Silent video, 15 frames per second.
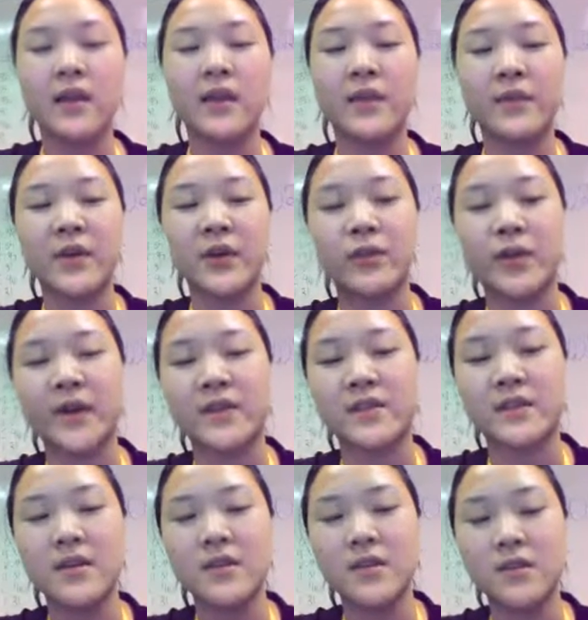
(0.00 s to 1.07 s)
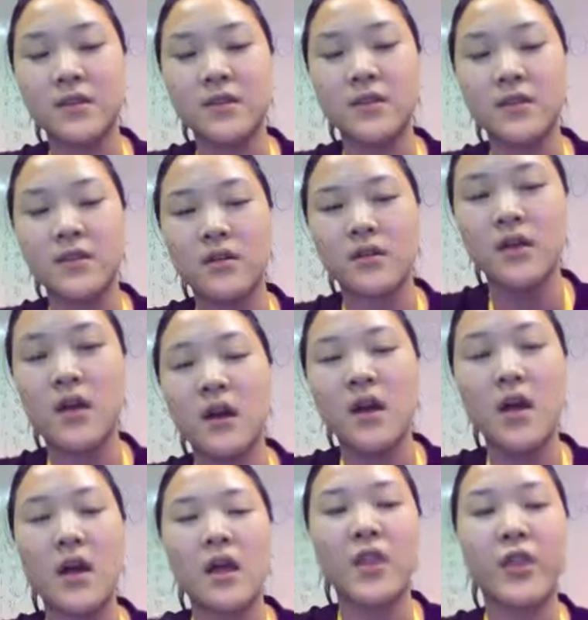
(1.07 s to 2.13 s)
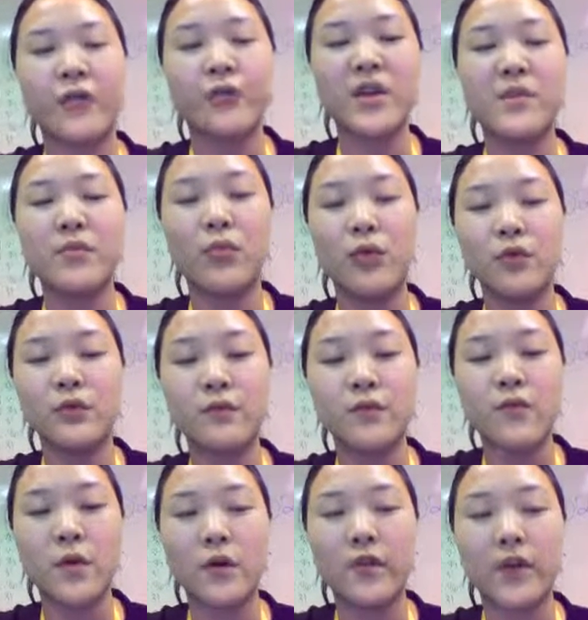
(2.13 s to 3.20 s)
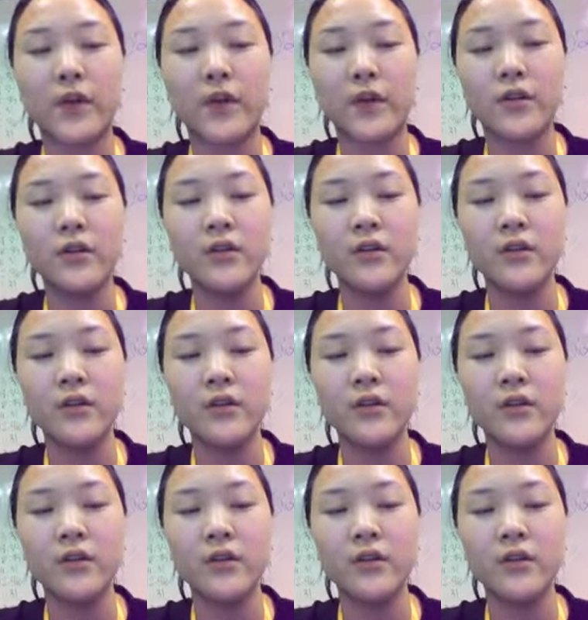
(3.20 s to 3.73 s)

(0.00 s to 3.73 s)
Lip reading: let me erase this, 3 moles from over here,